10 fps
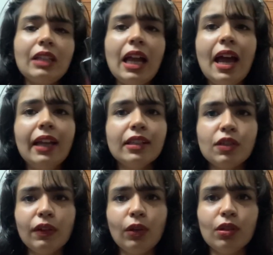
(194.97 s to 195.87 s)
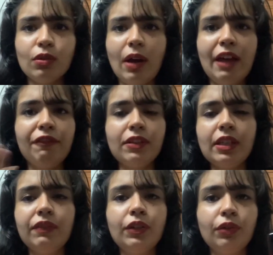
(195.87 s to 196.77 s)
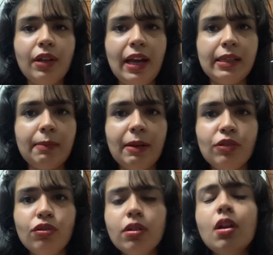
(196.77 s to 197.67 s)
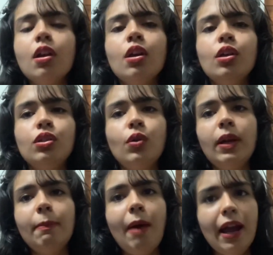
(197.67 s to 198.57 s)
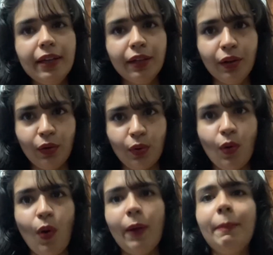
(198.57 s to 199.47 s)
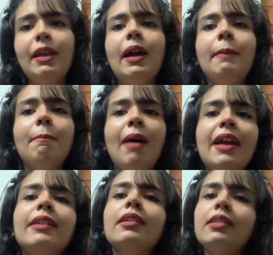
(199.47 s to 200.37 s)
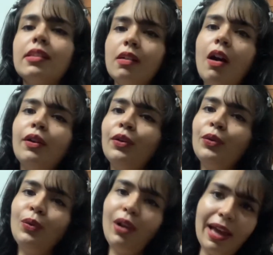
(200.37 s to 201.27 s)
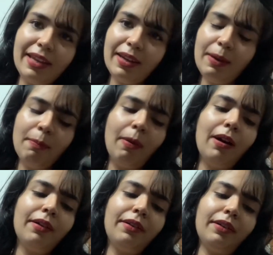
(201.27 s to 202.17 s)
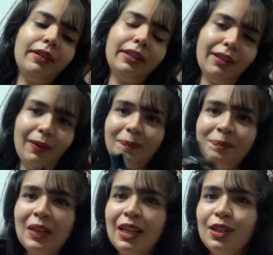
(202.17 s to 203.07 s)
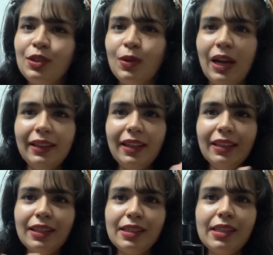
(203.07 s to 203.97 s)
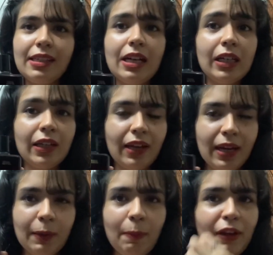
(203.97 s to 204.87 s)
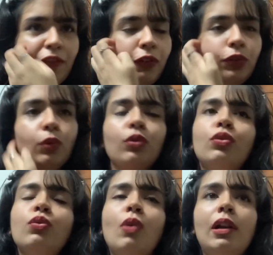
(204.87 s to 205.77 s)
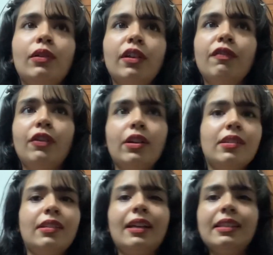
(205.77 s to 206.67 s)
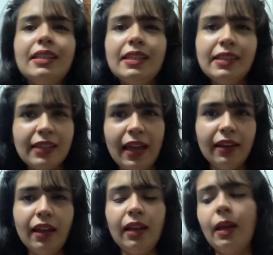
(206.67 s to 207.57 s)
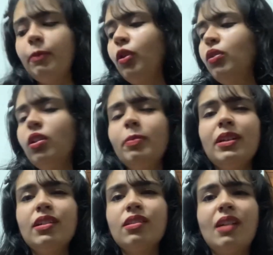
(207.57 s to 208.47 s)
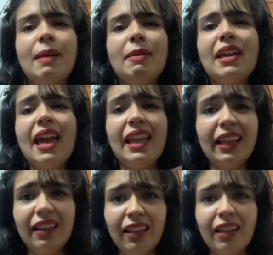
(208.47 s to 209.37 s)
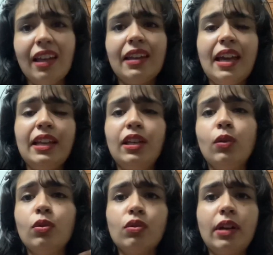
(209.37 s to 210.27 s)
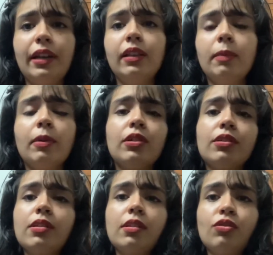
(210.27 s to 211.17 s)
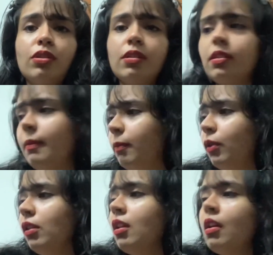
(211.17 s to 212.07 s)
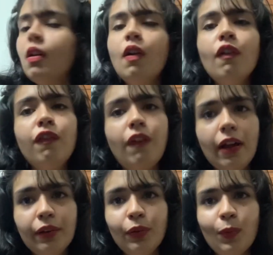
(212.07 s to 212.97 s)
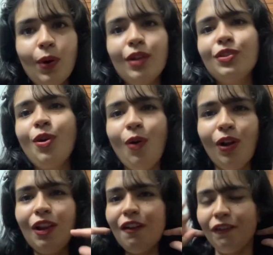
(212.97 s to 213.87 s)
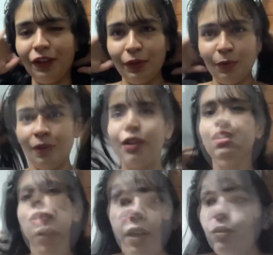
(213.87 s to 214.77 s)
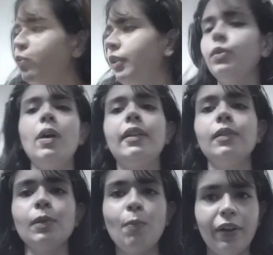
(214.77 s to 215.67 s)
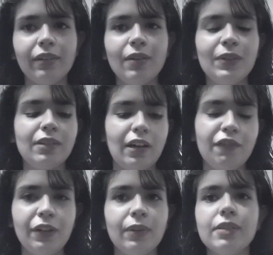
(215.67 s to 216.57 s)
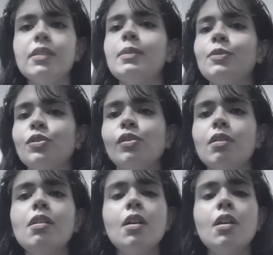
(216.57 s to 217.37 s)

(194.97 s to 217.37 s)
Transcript: And this one also, I have received it today, as I mentioned, so it might grow on me. I might start to like it, but yeah. So I think this is a great pick for those who are looking for a sexy scent, and I'm not going to be describing anything like any notes or anything, because this is just a simple, fun to watch haul video. So I just wanted to add a little pointer with Zara fragrances in particular.